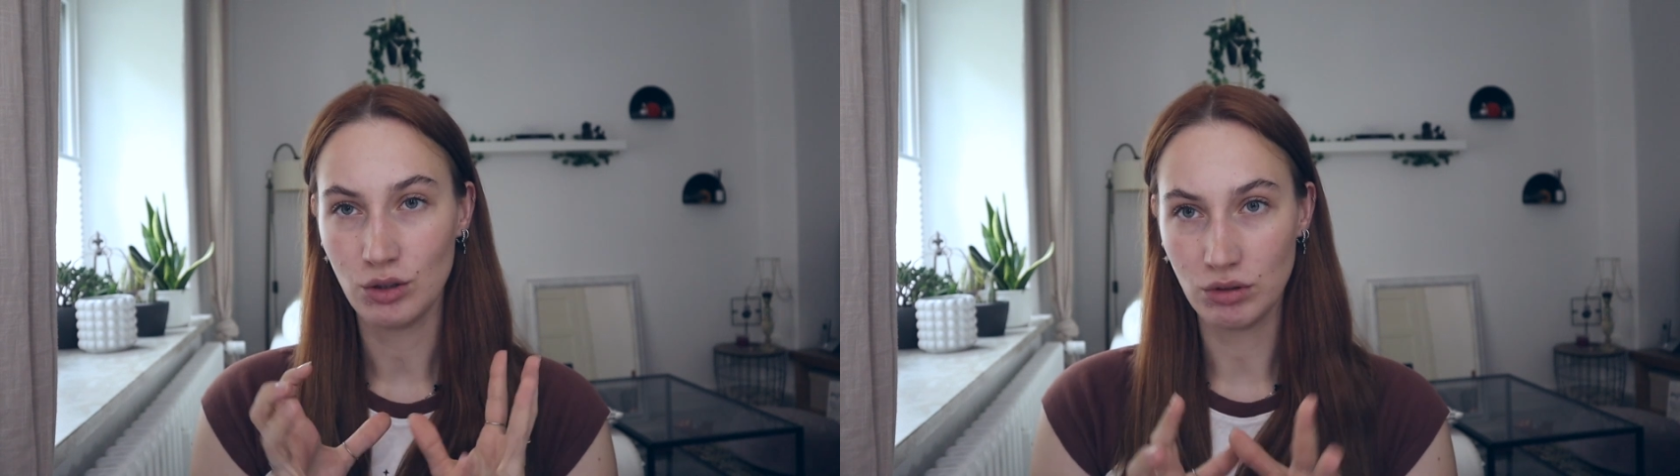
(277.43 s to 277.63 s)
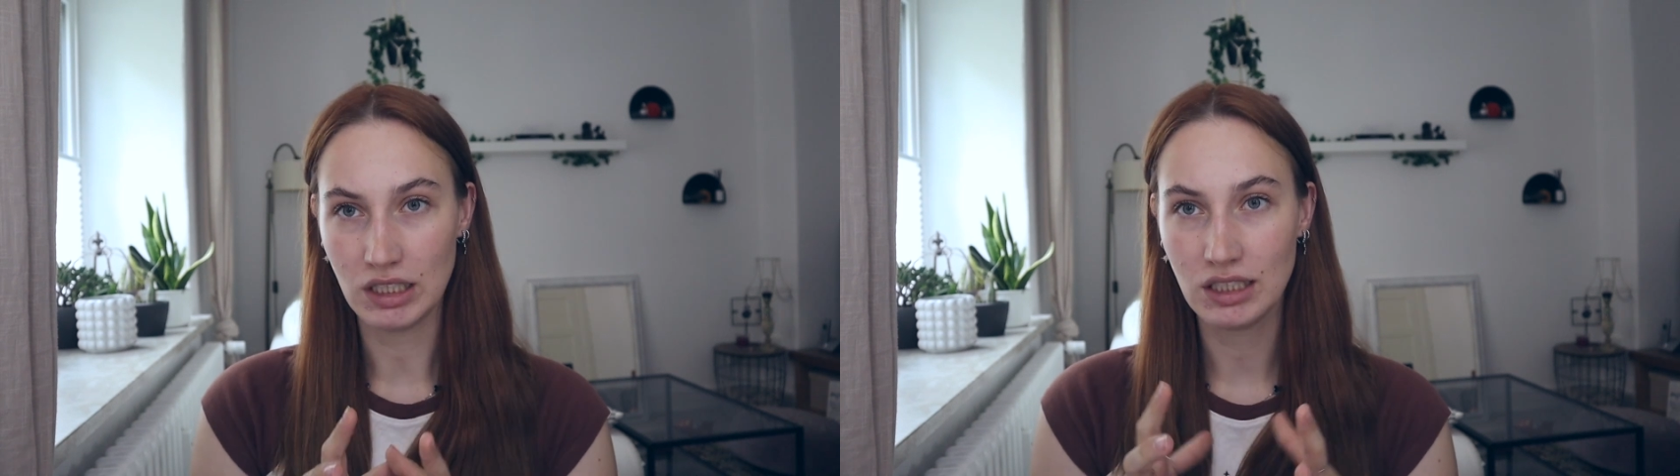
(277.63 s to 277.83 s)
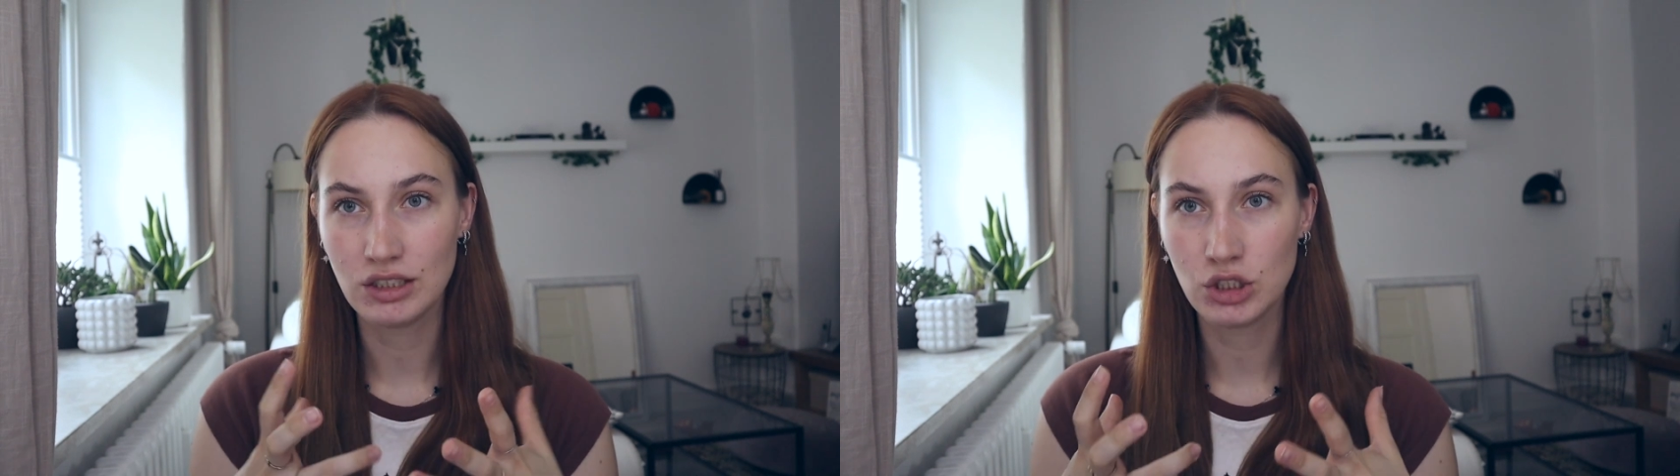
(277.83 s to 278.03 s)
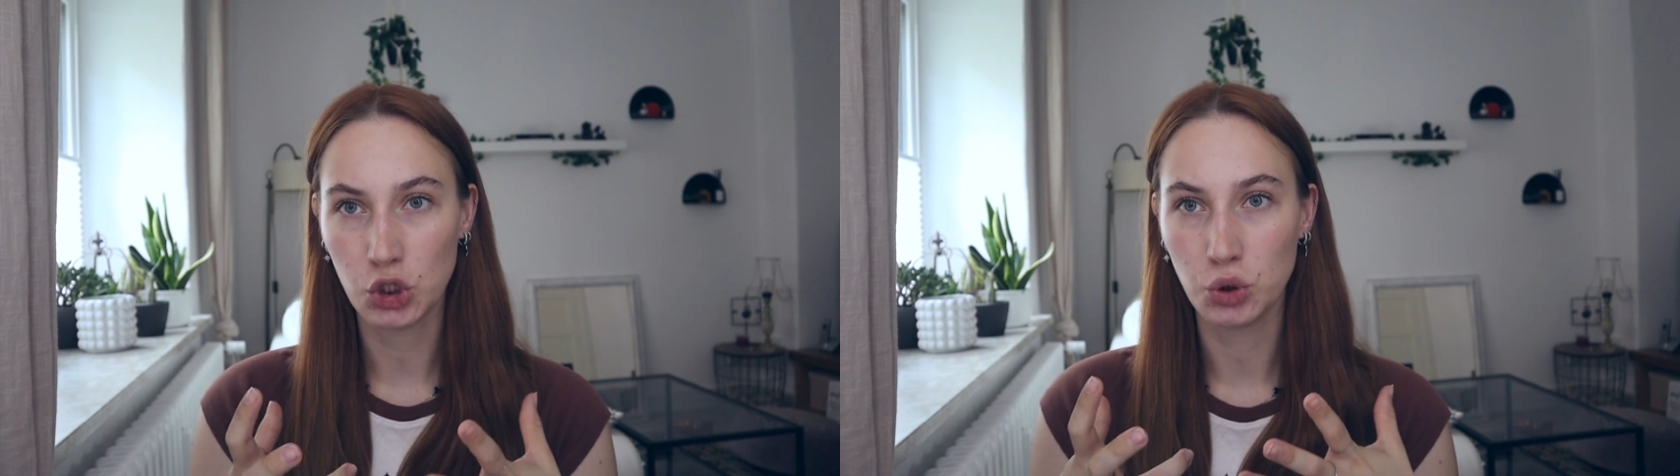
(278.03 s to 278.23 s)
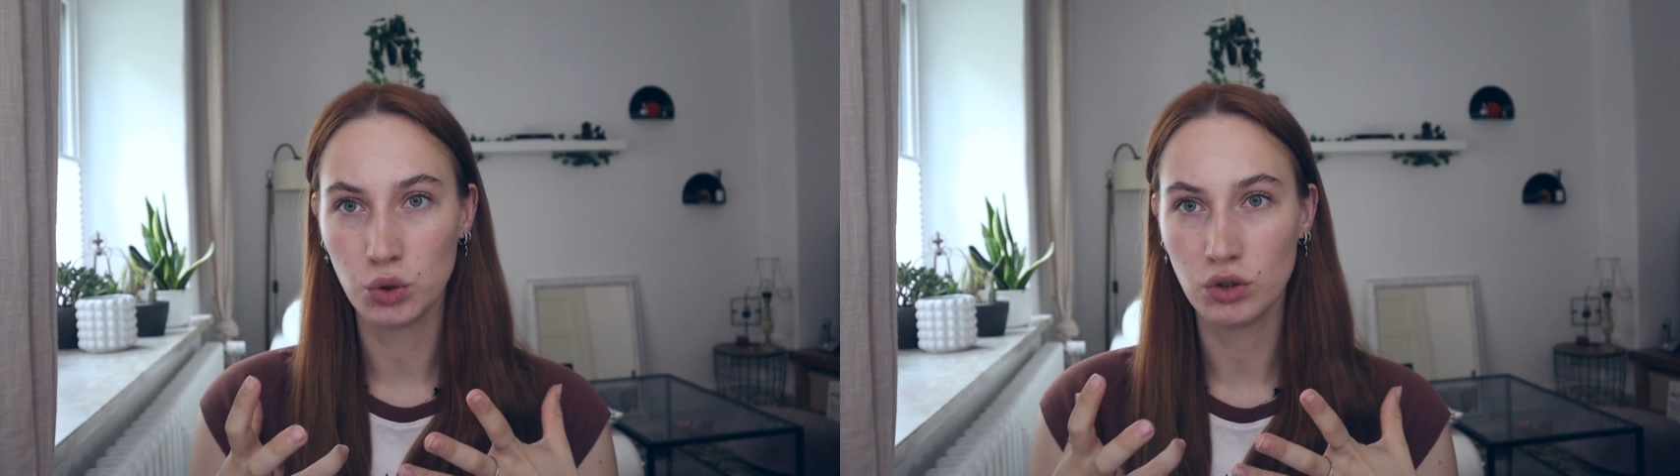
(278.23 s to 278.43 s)
You need
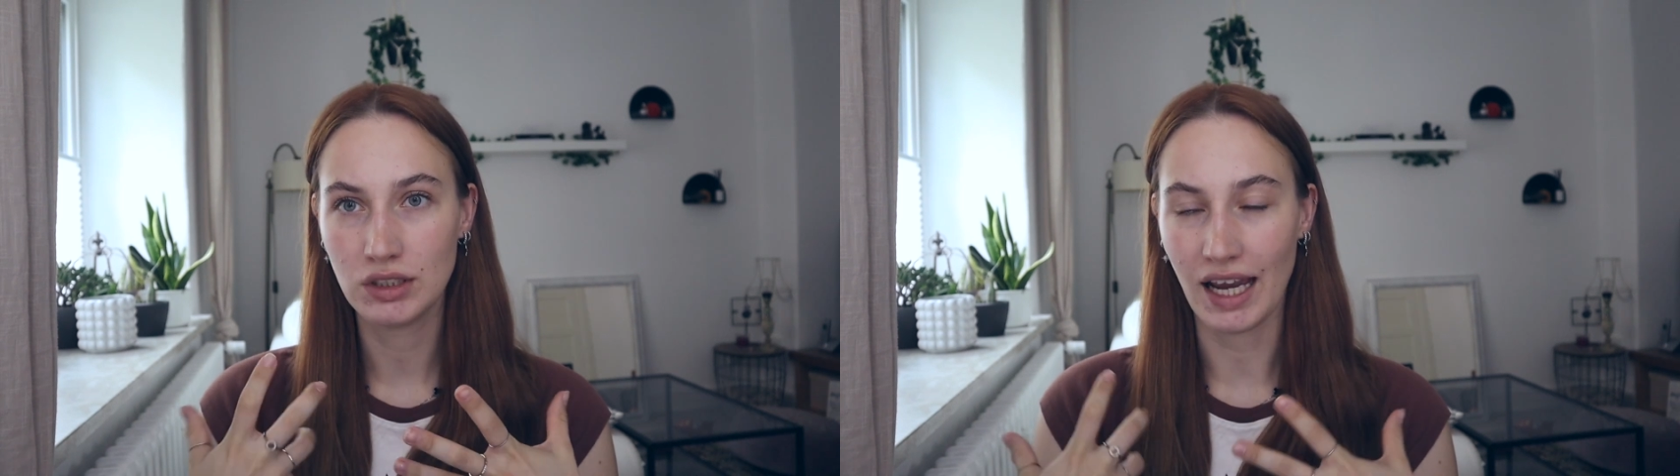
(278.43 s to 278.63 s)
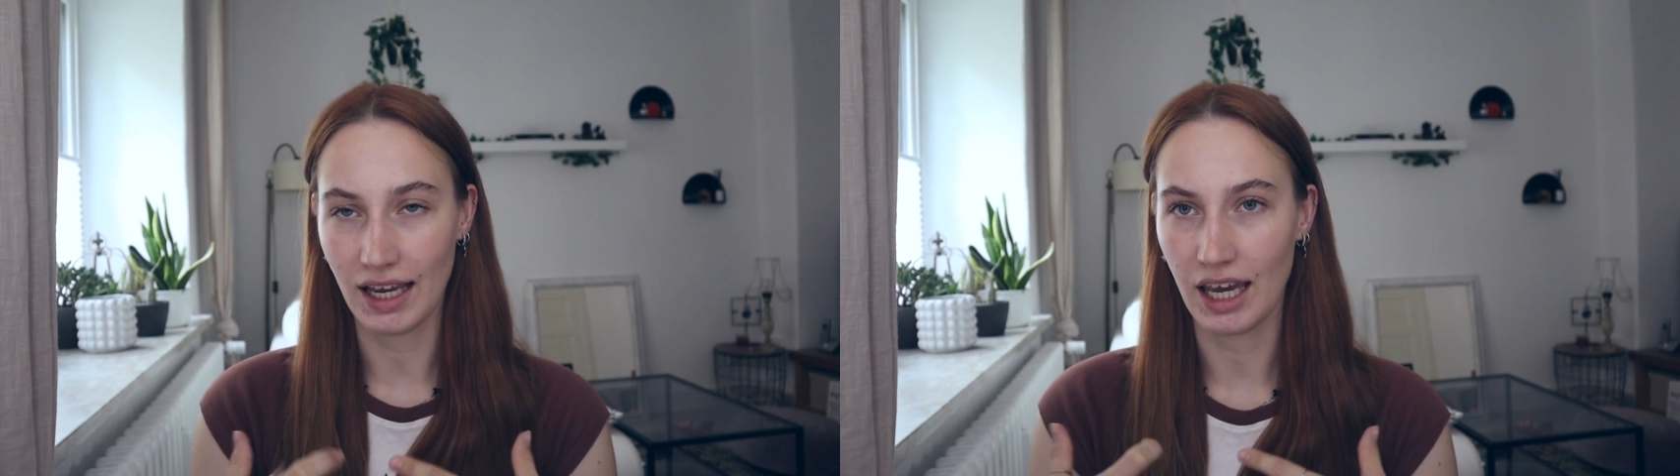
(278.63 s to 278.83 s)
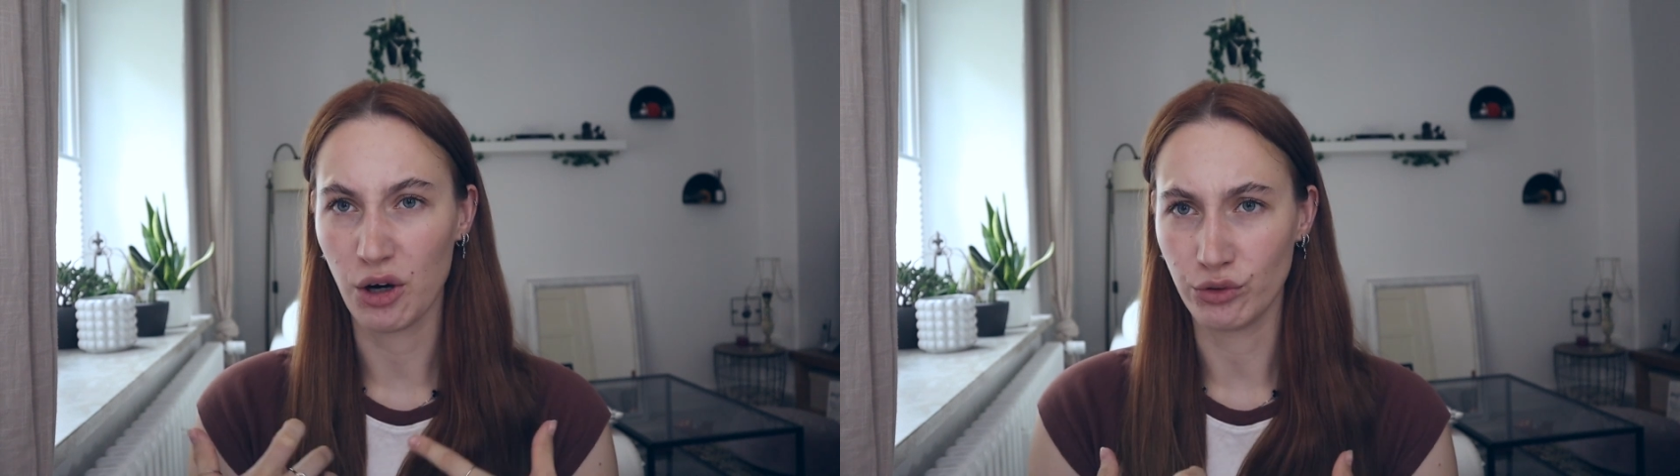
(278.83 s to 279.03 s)
to take care